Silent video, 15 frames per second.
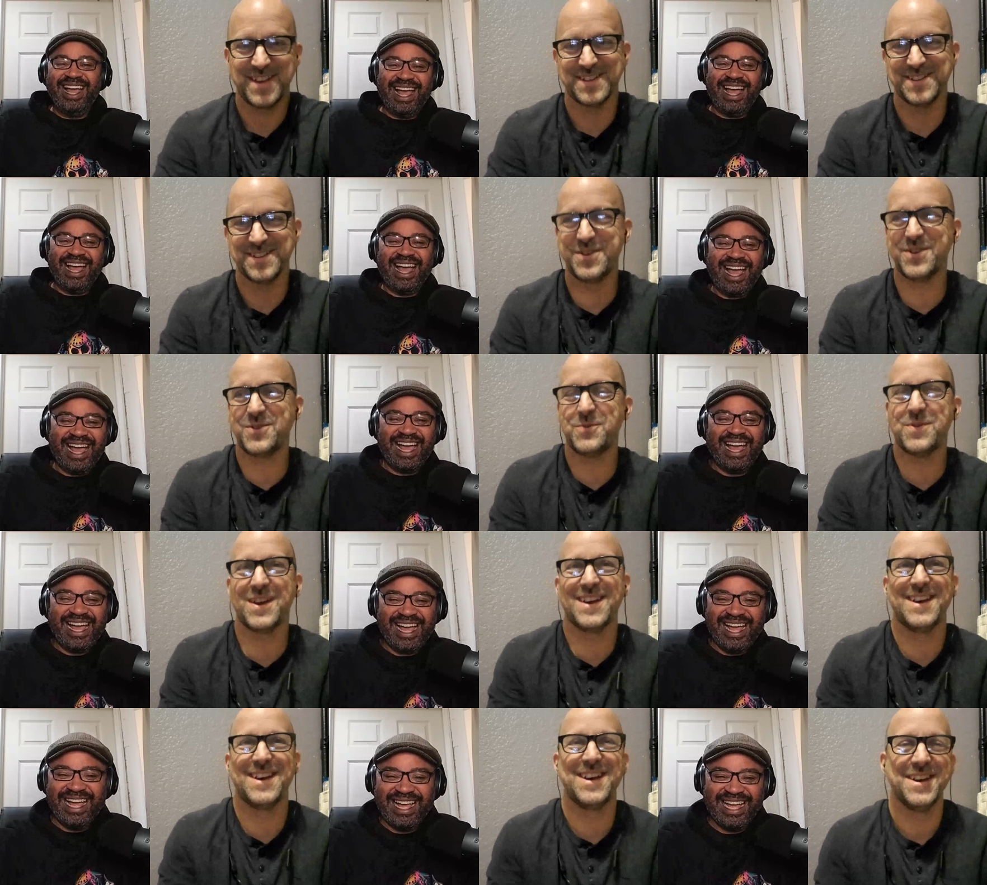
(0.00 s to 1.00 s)
Speaker 1: the,
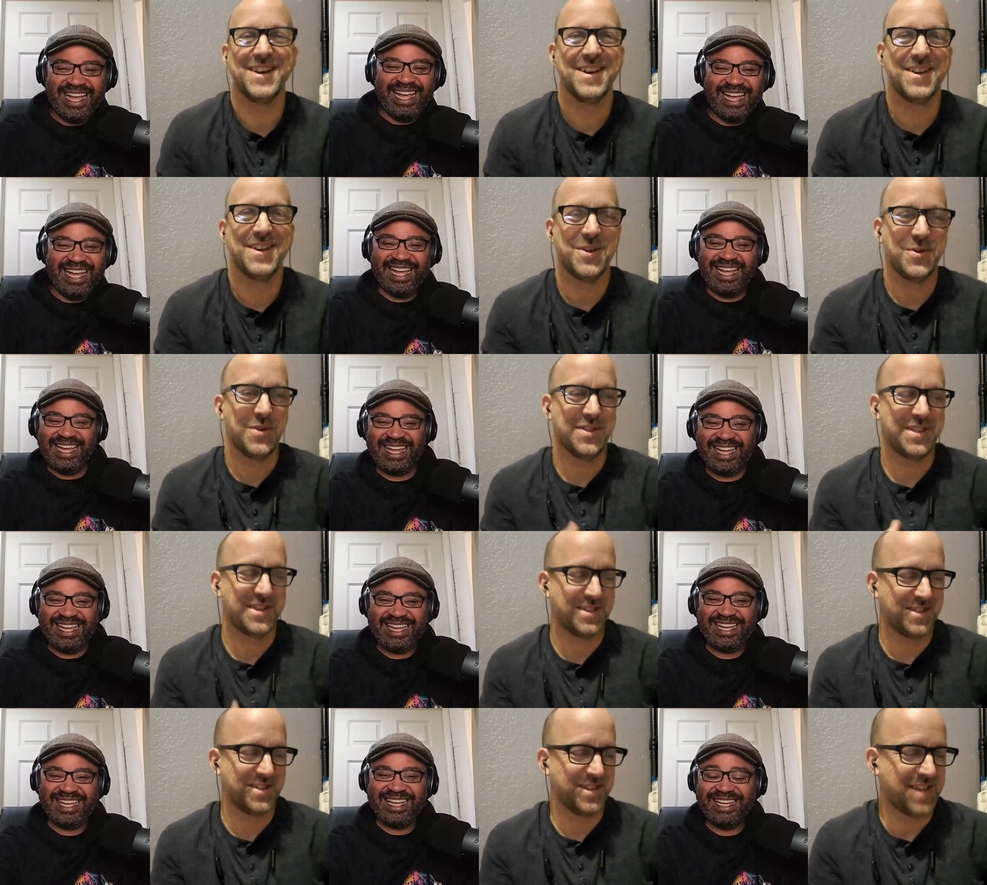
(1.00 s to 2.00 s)

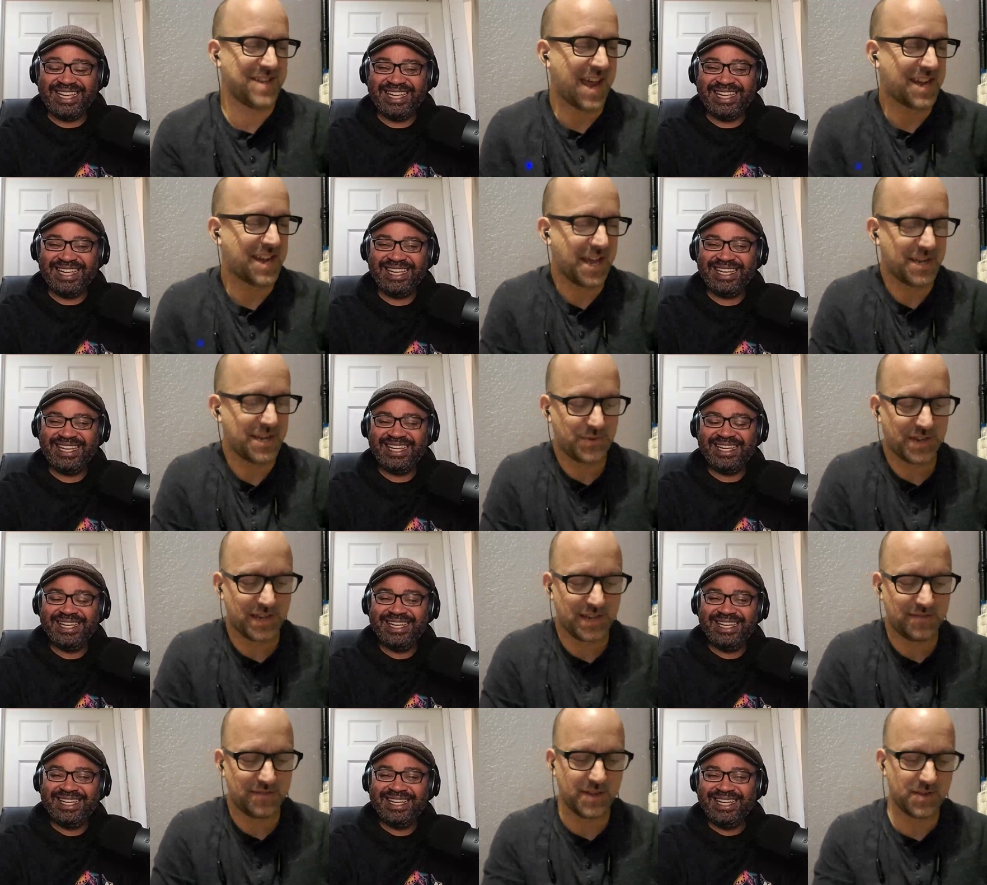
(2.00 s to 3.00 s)
the day and age we
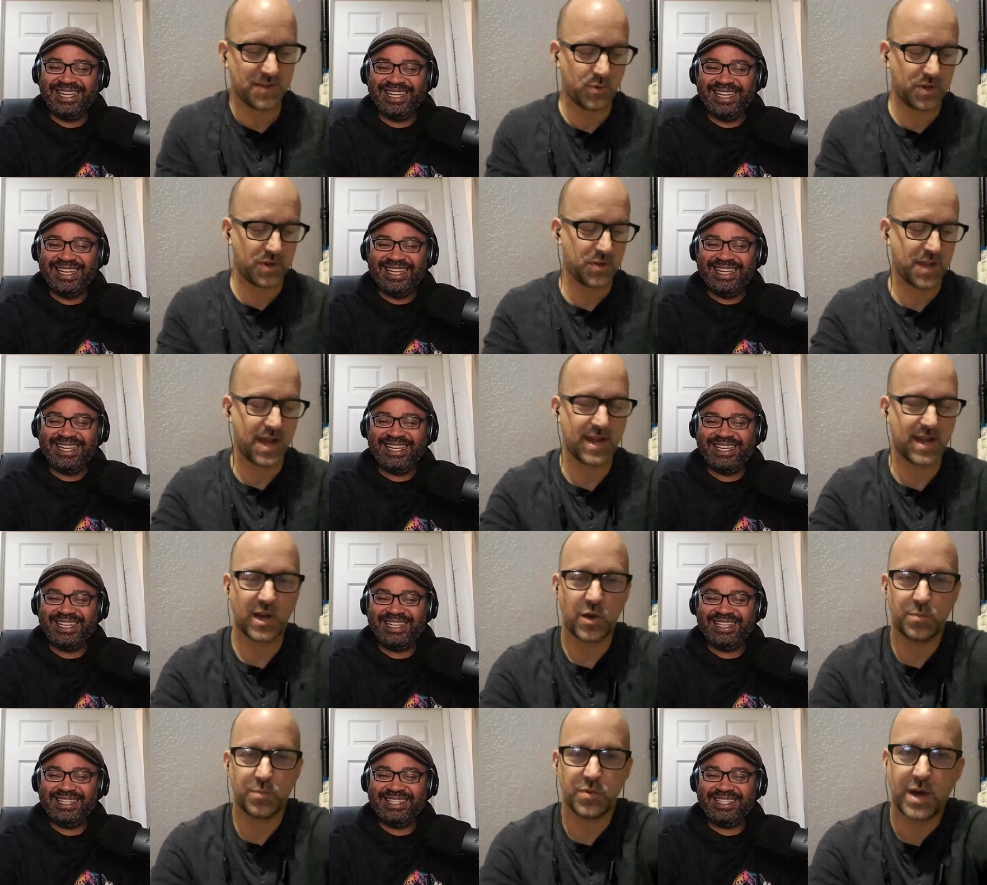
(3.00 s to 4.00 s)
live in when you can't
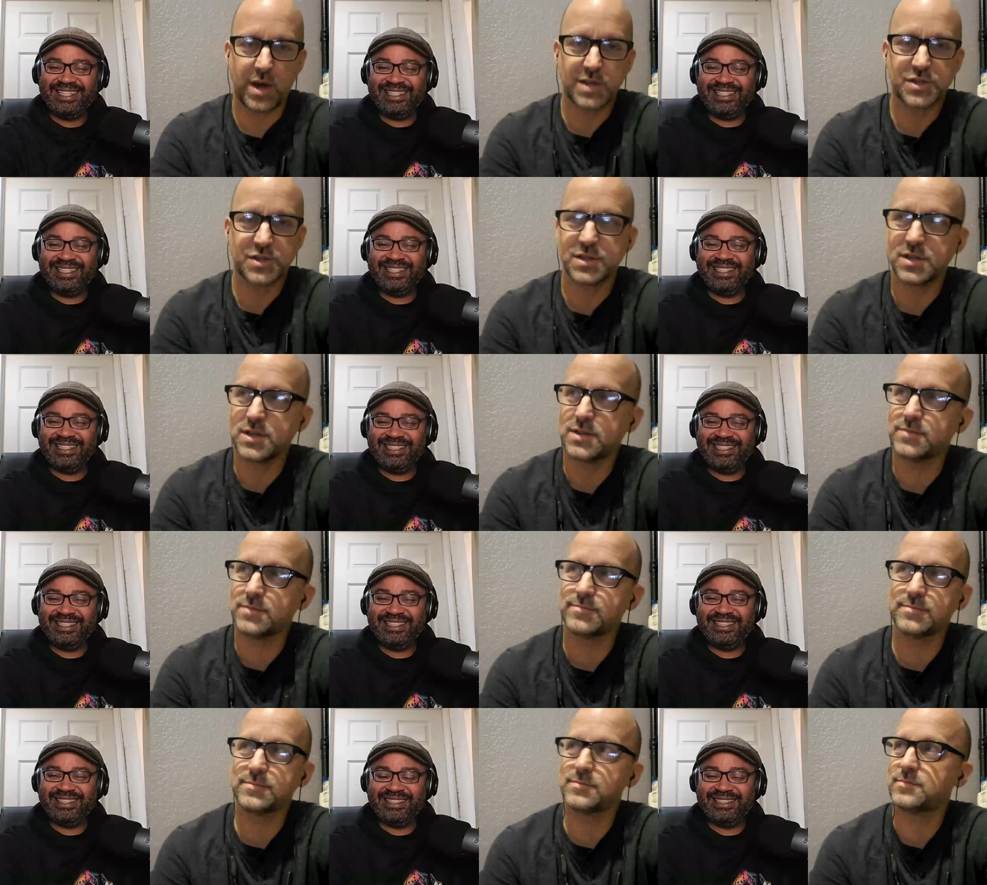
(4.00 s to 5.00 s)
help but watch a
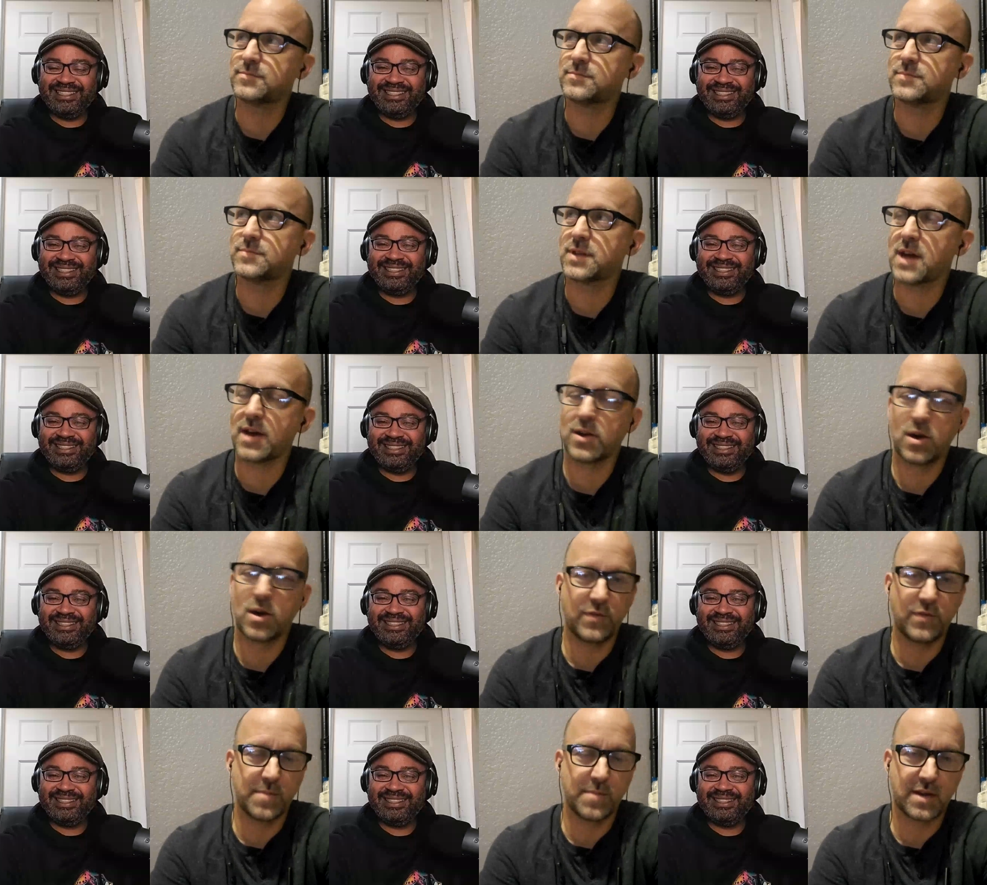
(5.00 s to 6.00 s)
god
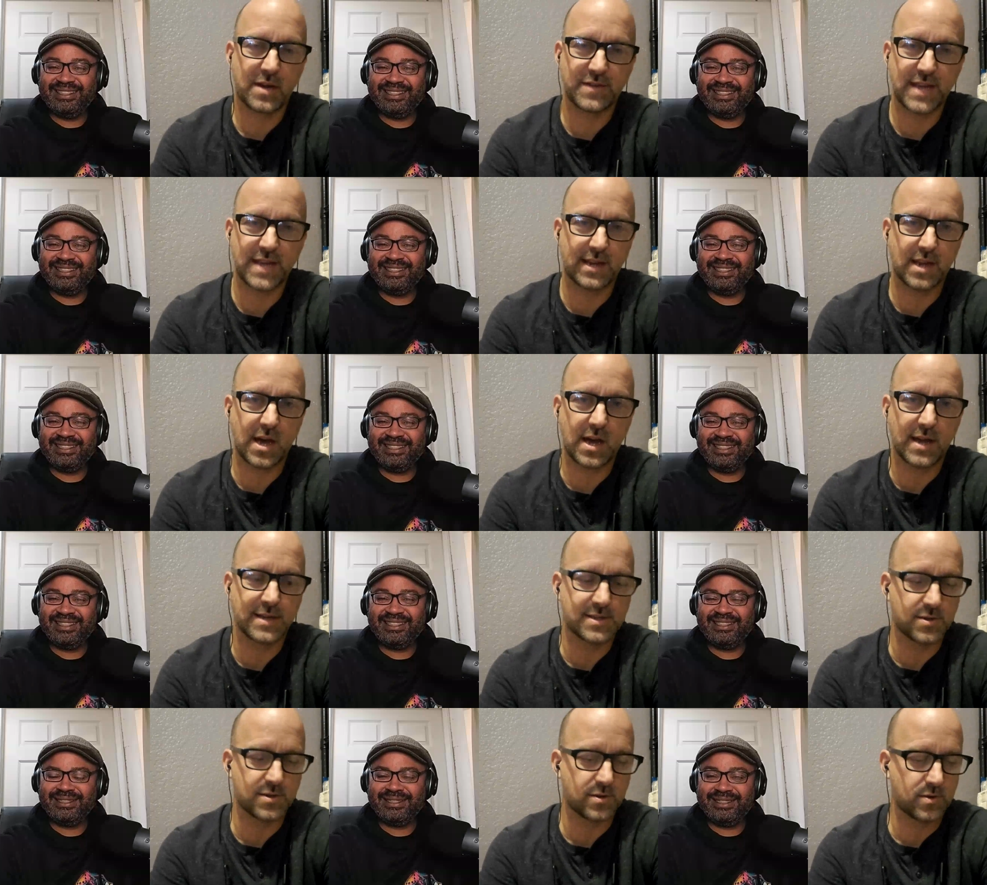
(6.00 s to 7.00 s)
awful amount of
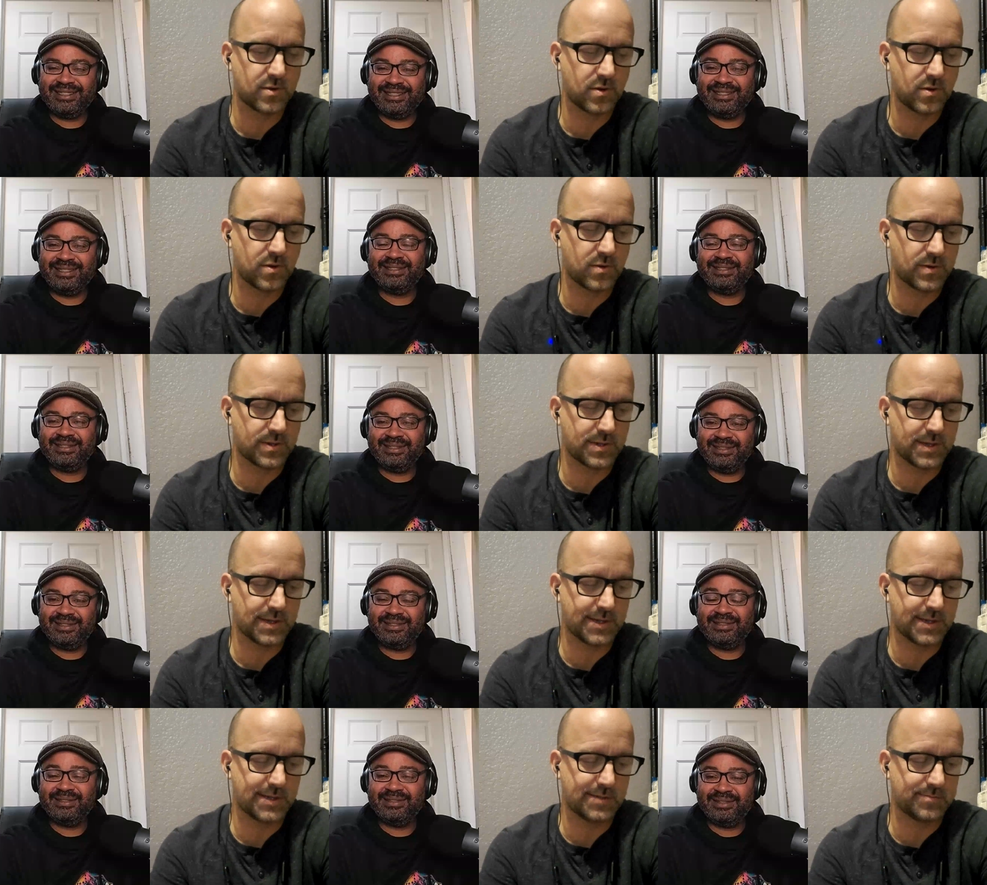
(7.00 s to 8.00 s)
Datelines or,
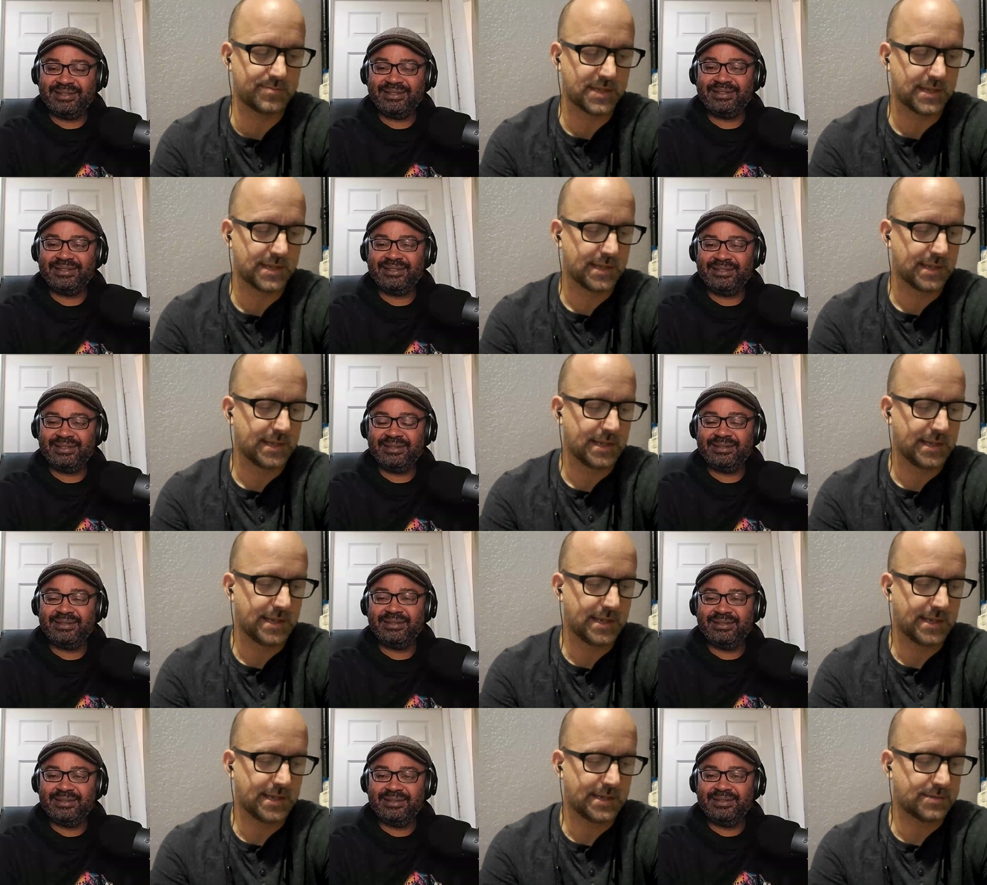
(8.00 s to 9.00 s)
or um,
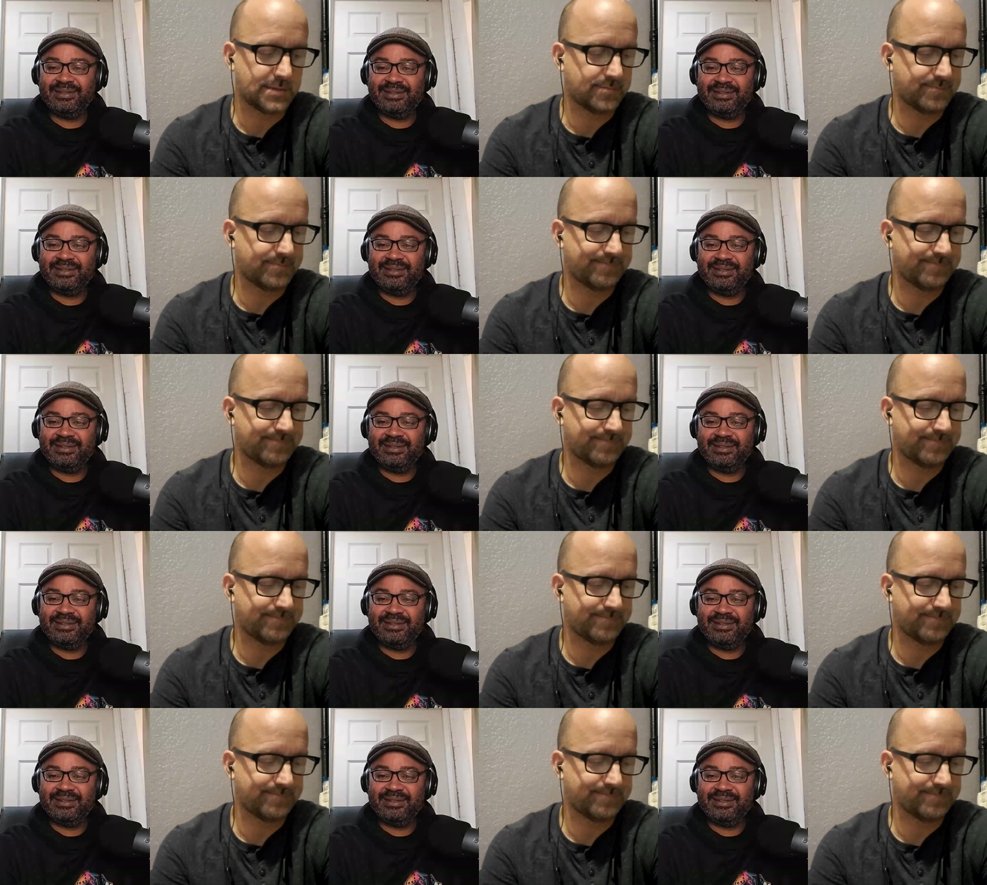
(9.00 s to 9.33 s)
um,